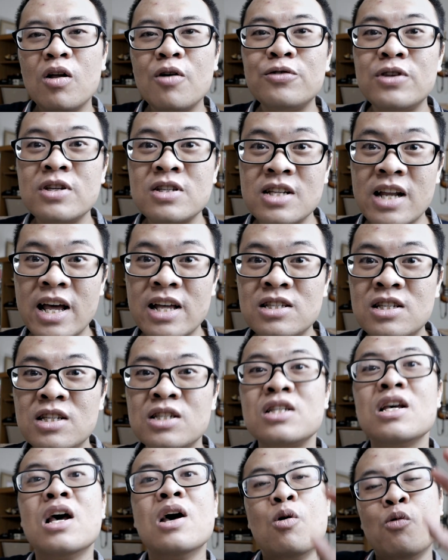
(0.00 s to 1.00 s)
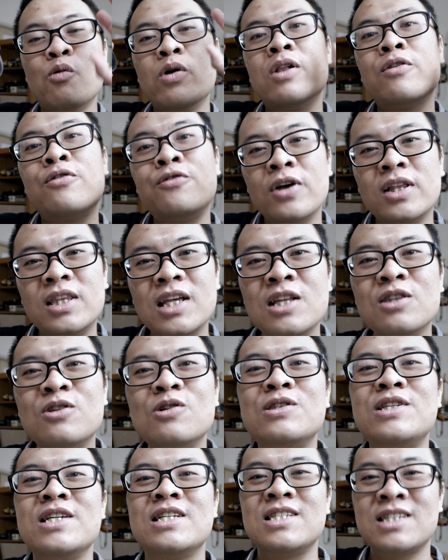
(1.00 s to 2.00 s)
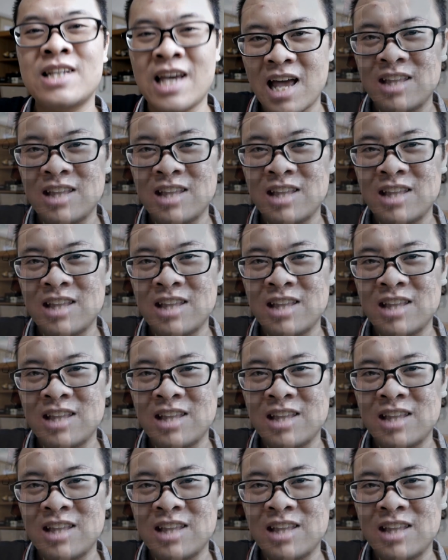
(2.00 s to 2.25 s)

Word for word: all of these lenses will fit into this